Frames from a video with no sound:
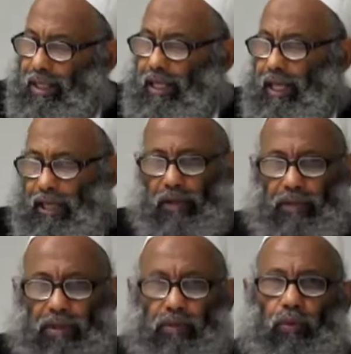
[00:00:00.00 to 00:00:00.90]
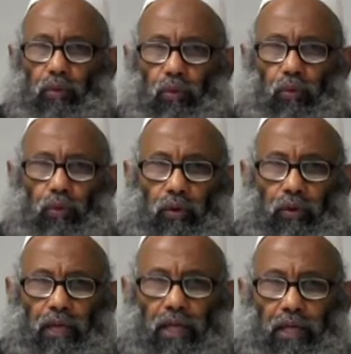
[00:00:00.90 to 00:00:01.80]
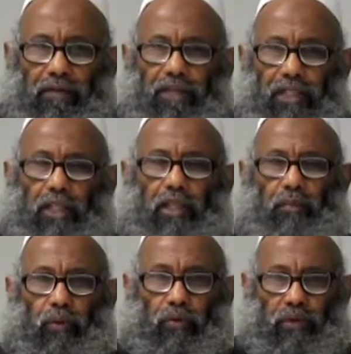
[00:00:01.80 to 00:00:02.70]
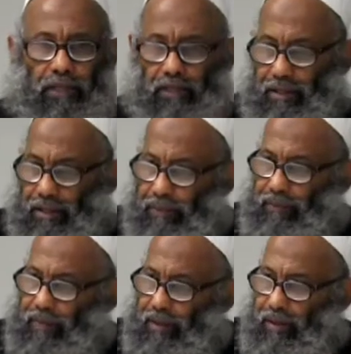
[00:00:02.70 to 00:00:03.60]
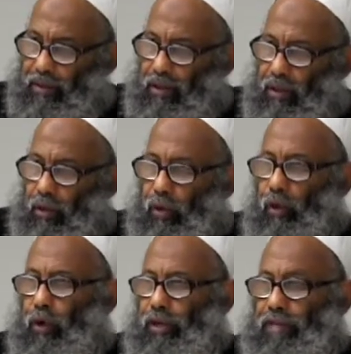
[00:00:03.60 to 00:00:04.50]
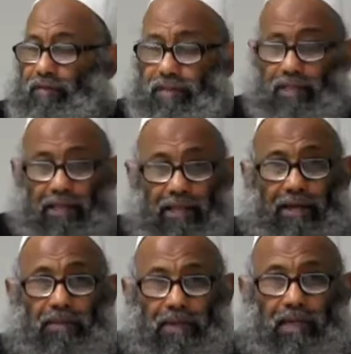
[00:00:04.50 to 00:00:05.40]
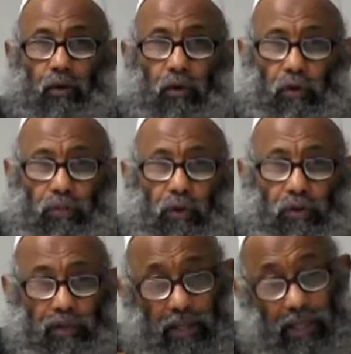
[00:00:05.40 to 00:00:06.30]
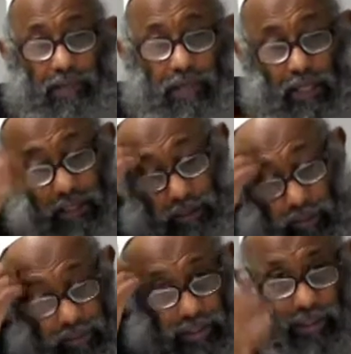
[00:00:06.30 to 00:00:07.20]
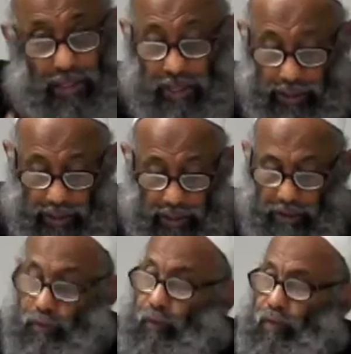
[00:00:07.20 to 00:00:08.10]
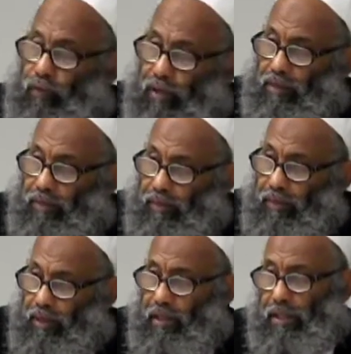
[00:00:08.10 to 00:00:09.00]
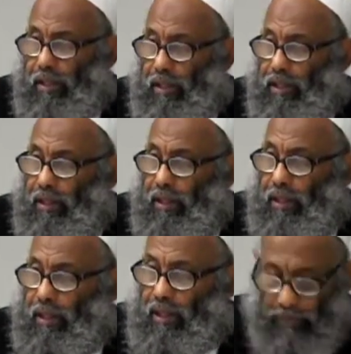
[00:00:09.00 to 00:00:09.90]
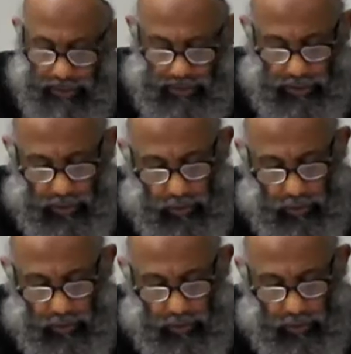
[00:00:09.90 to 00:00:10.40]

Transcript: like people who invested their profession or invested the capital, or both the capital and the profession. He said neither one of them is here. But they